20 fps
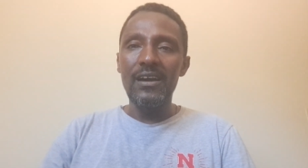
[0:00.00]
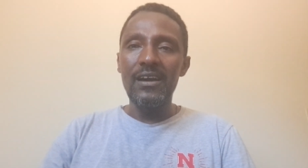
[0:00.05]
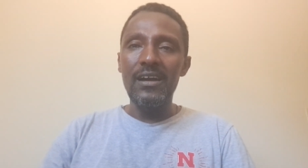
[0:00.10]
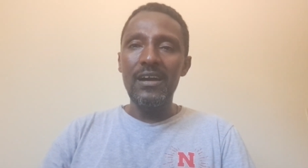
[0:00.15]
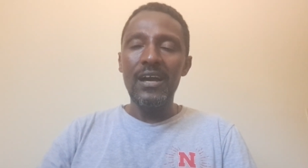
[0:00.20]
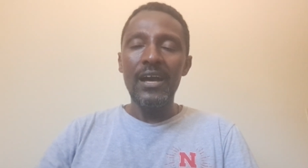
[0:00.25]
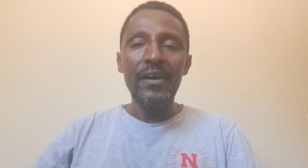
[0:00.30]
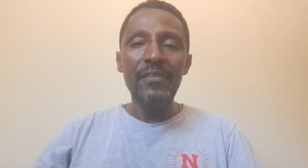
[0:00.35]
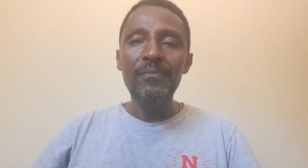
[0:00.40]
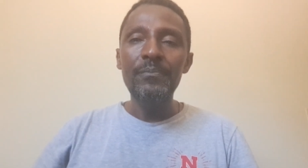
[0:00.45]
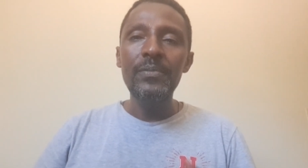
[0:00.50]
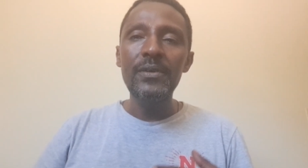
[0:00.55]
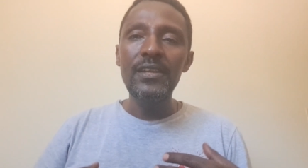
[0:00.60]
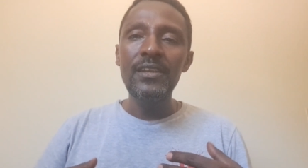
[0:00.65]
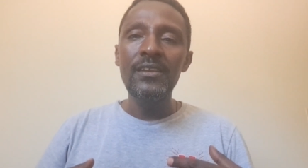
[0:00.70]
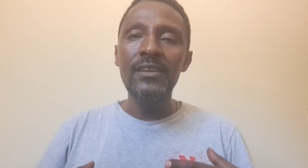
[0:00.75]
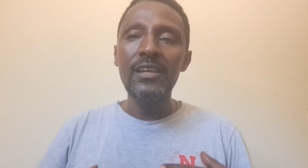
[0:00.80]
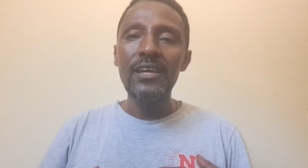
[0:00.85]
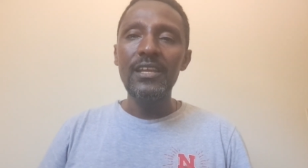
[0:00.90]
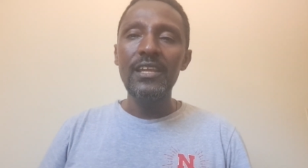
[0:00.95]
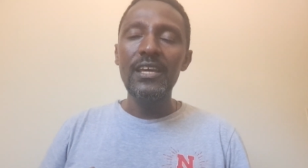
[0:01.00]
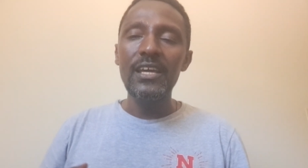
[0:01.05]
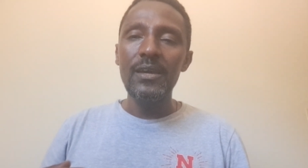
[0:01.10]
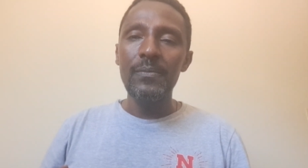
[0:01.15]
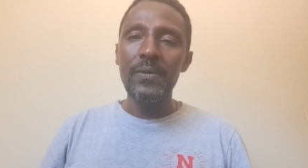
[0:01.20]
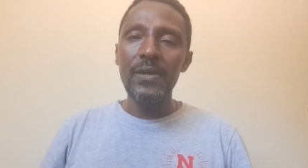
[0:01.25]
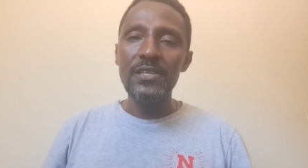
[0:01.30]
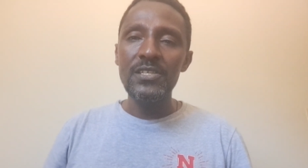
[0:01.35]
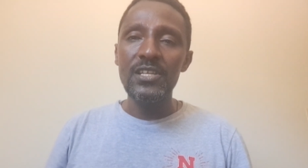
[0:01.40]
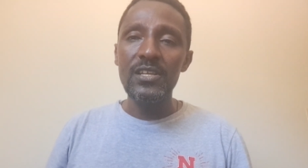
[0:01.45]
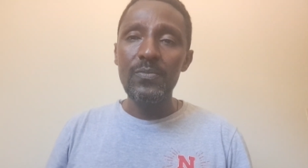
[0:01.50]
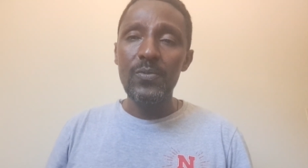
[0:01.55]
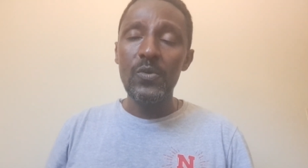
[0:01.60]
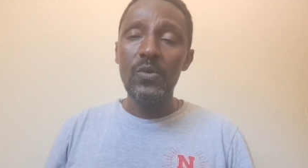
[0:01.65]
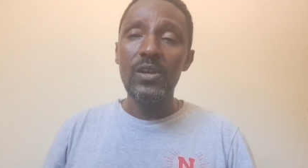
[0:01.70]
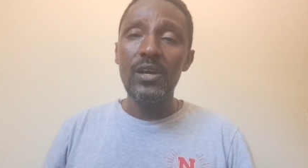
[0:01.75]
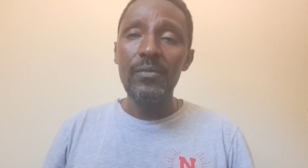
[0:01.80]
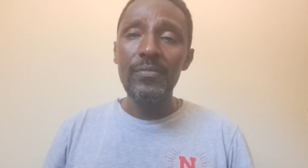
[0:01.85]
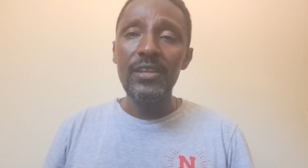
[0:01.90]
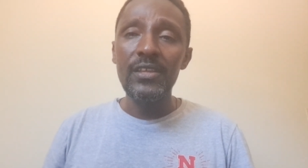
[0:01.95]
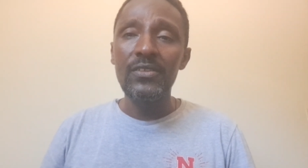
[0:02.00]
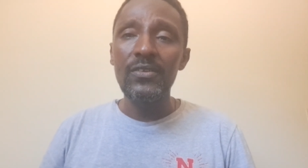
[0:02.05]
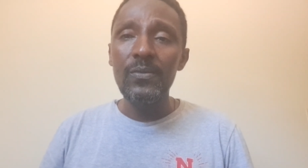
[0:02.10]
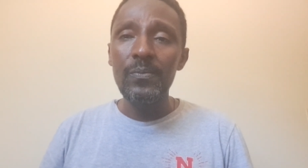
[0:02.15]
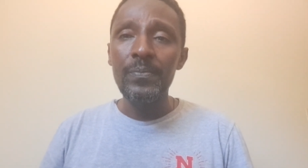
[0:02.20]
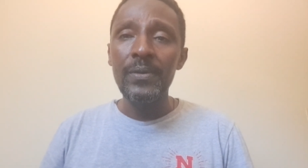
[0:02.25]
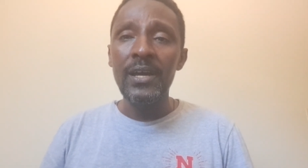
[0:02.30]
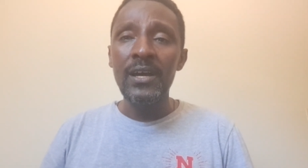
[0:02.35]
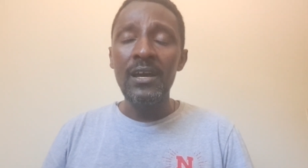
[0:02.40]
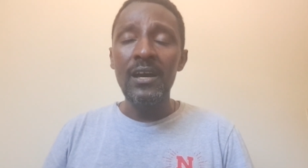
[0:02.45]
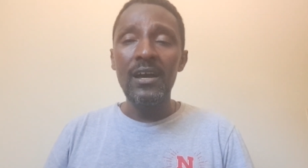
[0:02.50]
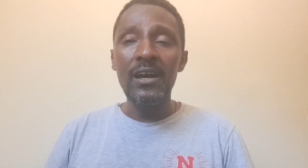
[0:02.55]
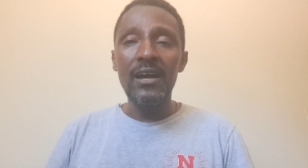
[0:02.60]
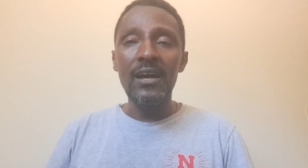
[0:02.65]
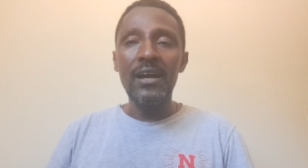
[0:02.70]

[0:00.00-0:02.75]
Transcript: I have been leading a PhD program in Ethiopia.